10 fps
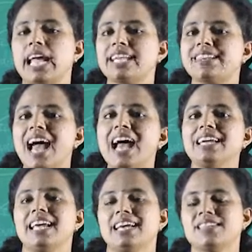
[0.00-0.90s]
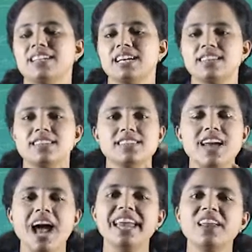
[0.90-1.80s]
In that case, the
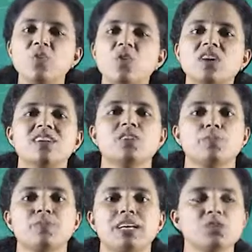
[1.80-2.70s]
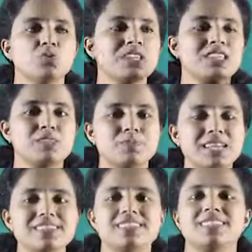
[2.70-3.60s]
tiny water droplets which is
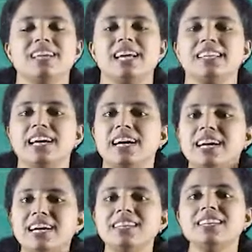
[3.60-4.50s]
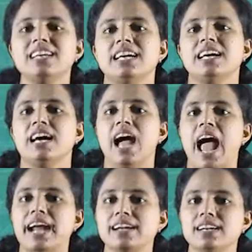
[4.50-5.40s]
present in the earth
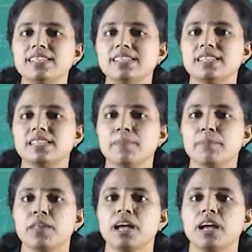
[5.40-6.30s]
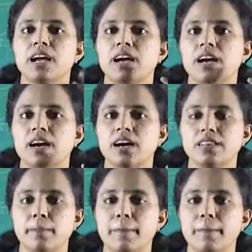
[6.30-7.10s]
act as the